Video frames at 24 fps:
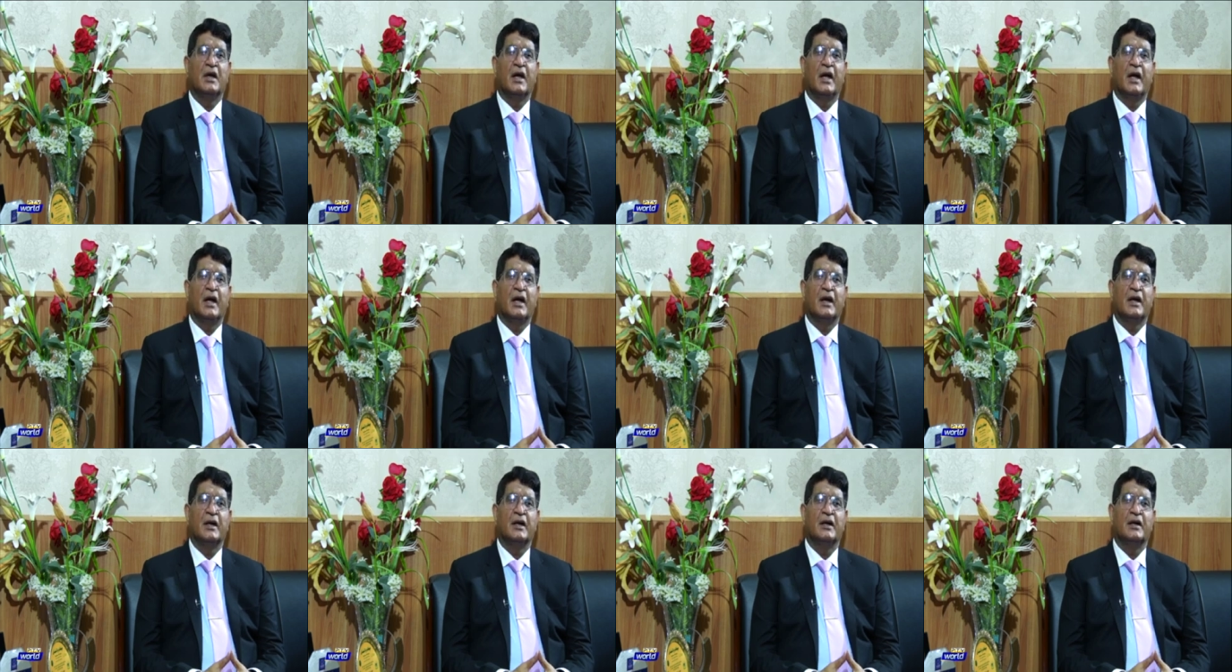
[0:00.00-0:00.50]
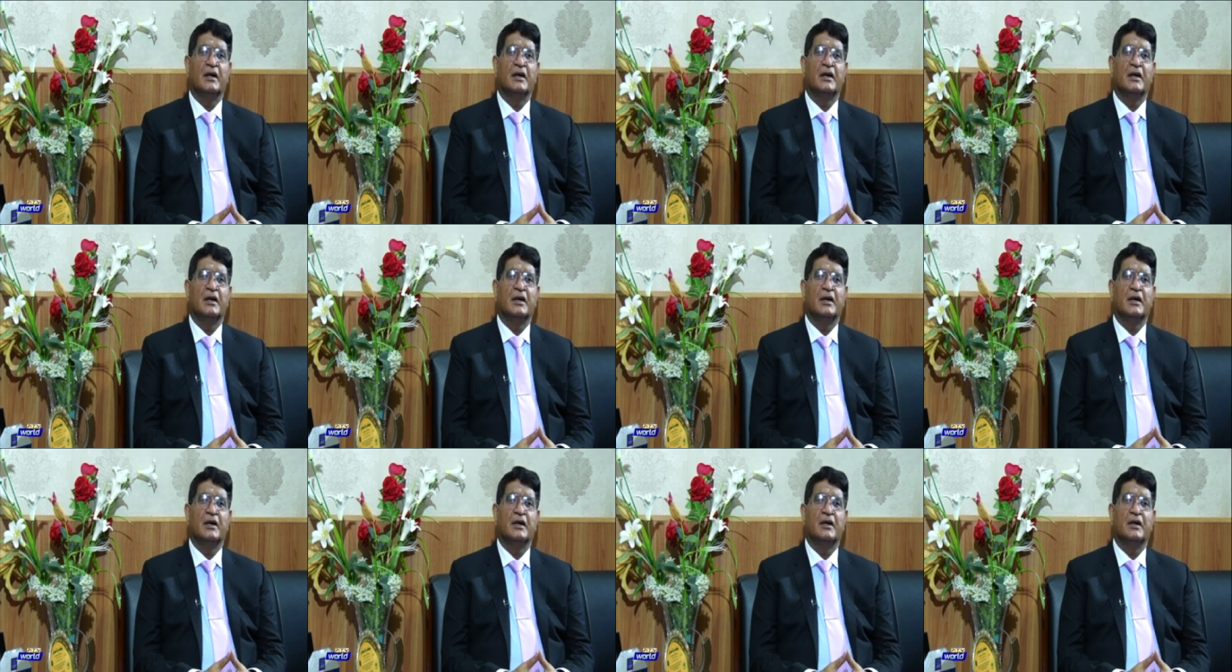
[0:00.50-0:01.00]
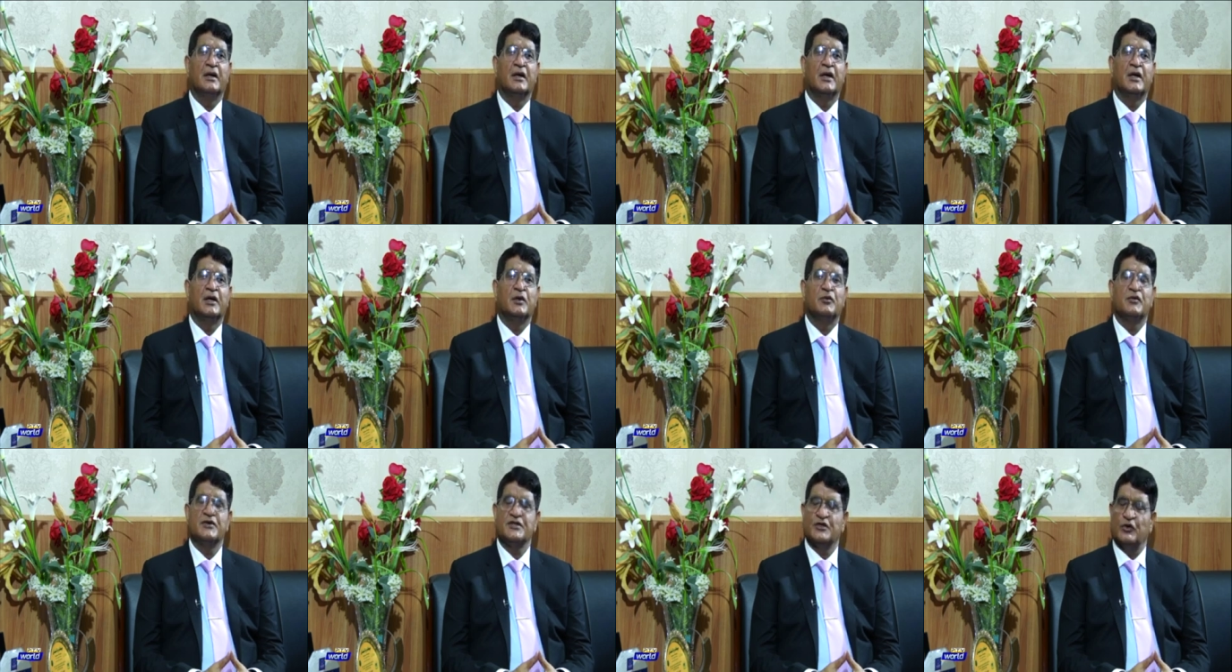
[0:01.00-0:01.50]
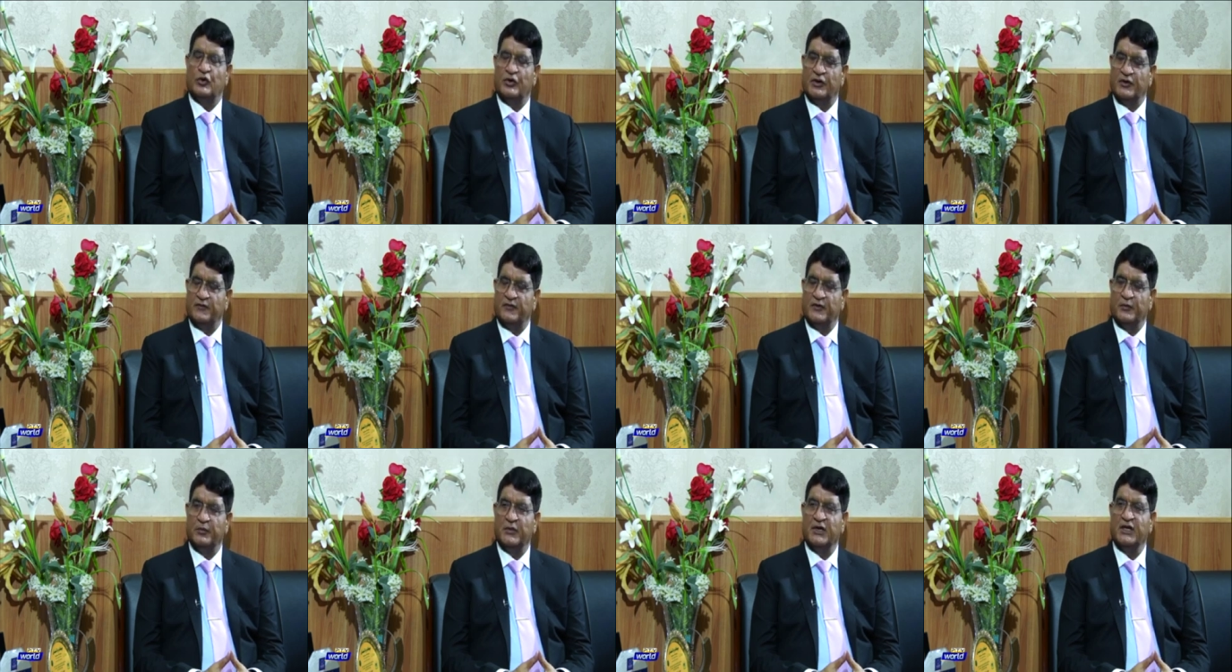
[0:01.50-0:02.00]
and it was honor
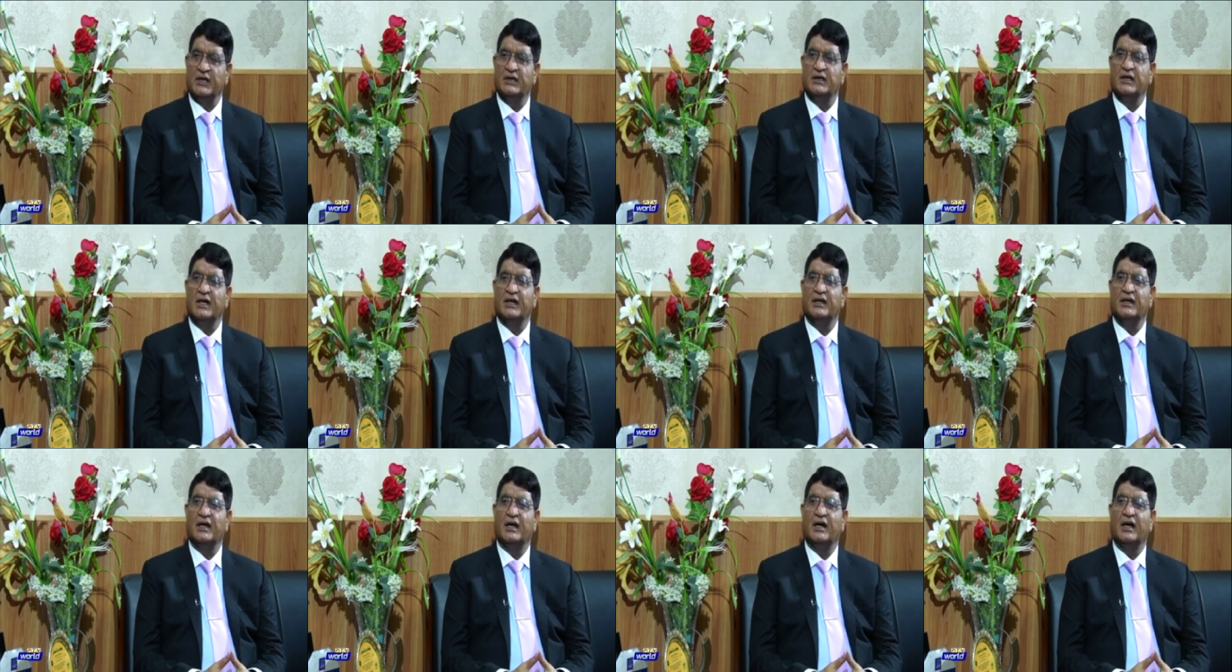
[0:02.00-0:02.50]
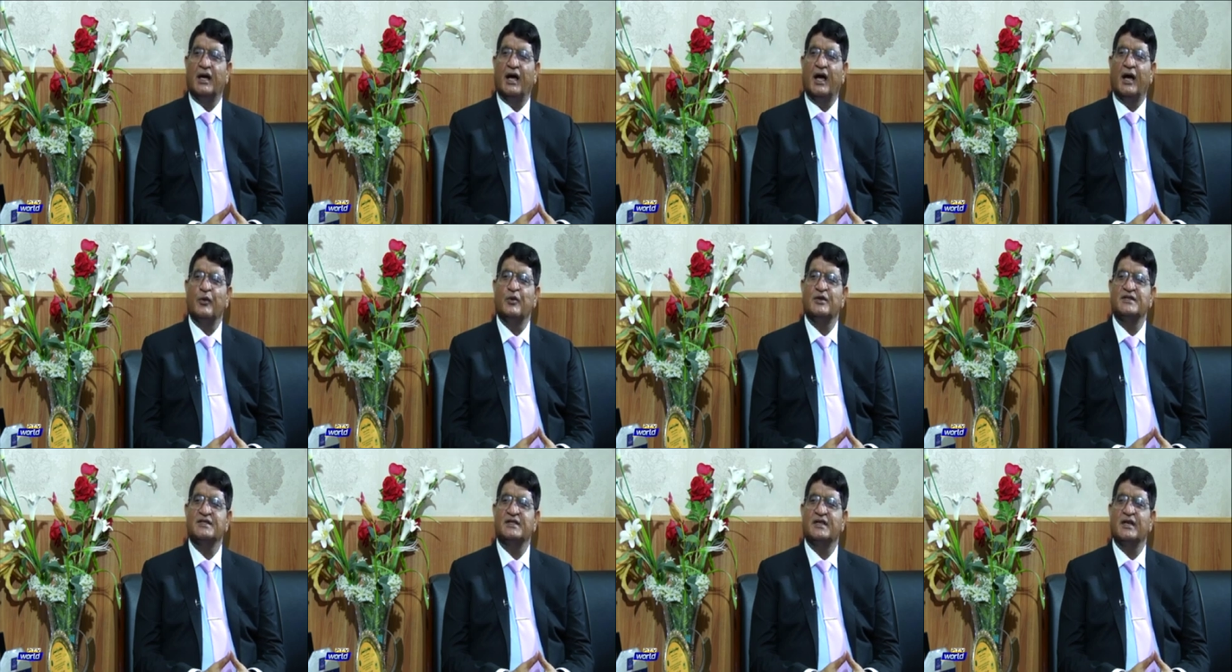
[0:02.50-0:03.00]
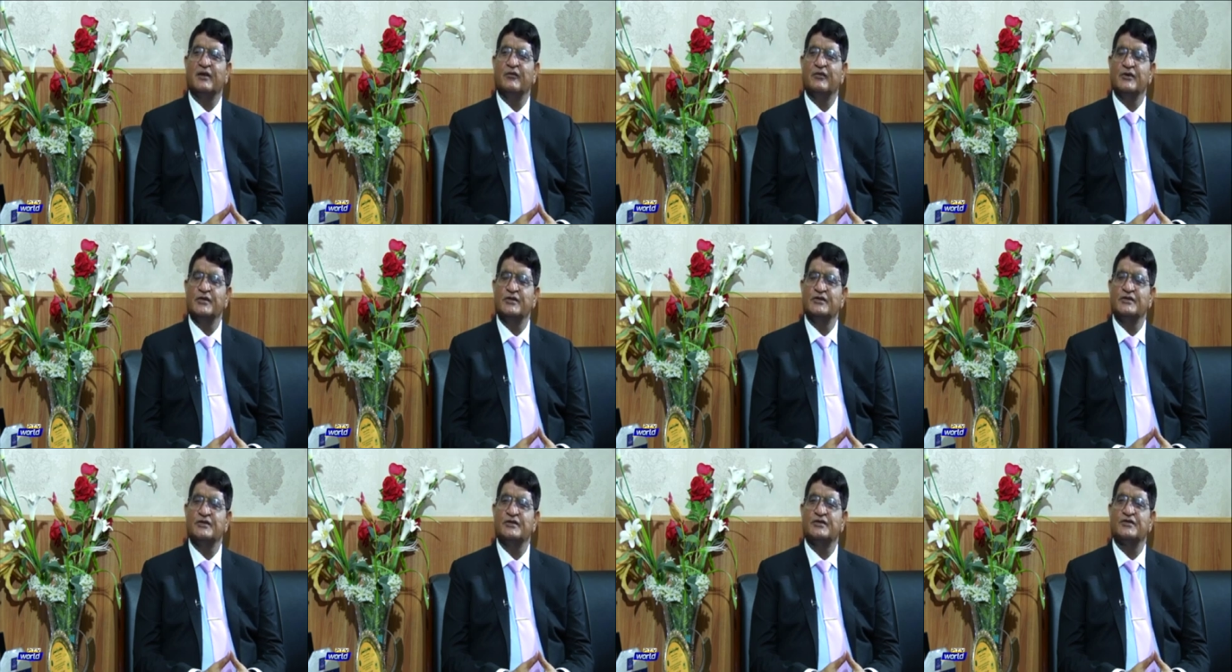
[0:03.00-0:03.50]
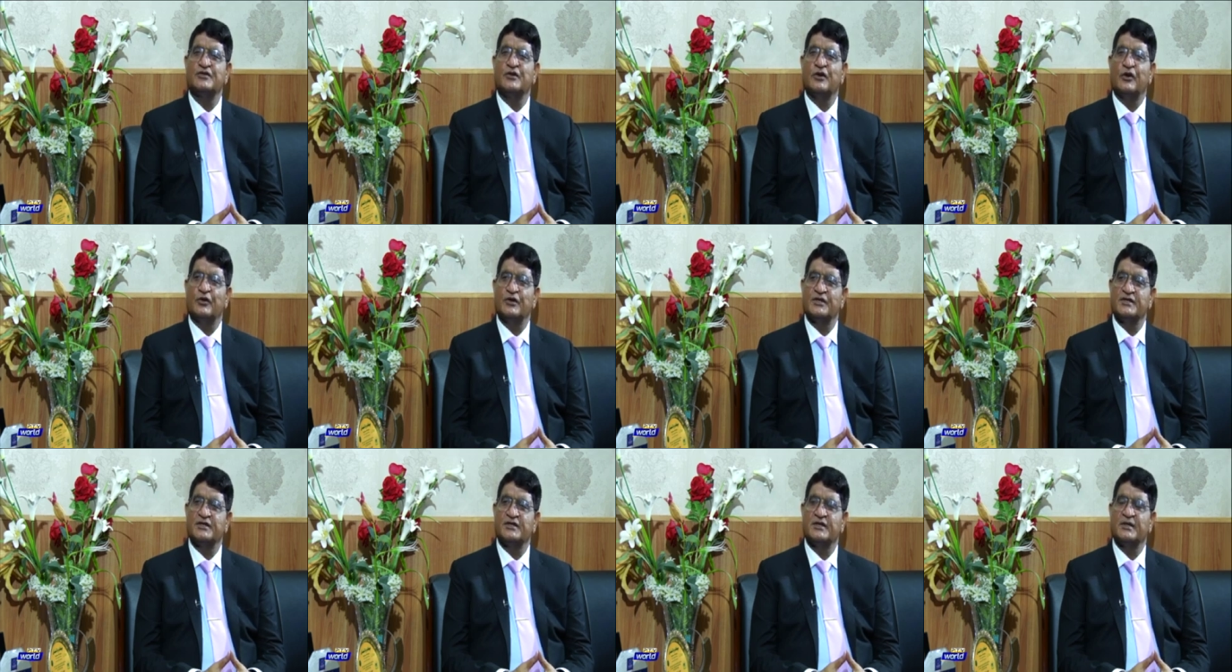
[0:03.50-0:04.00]
for me that I was given
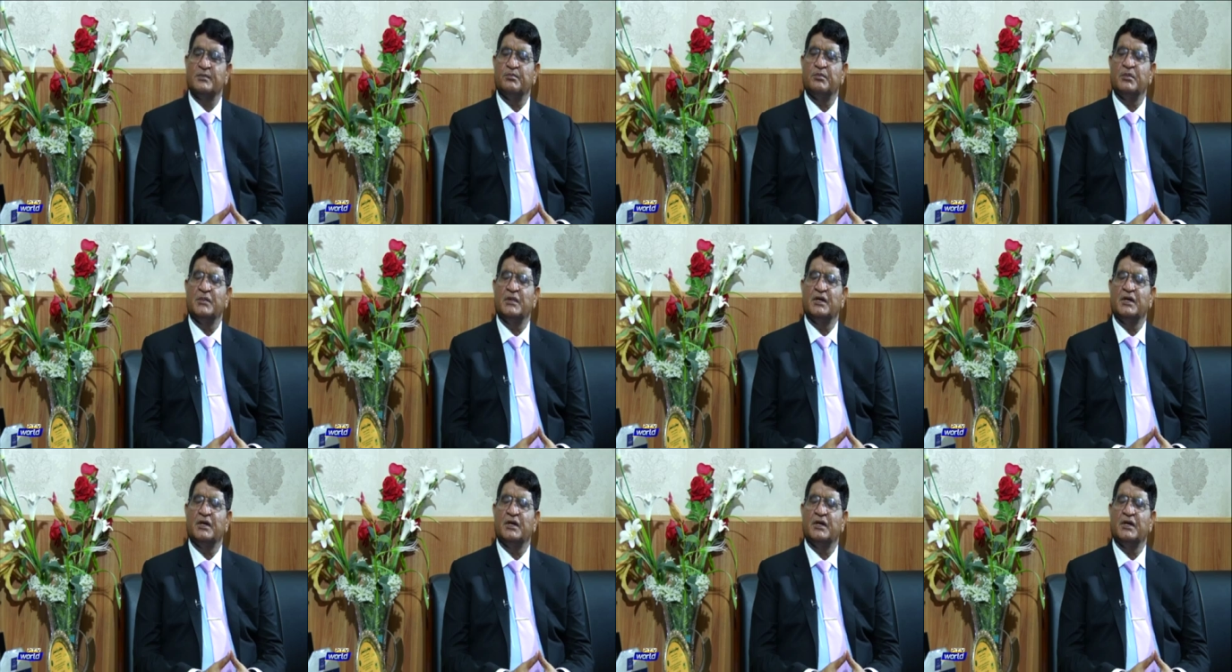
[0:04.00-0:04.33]
scholarship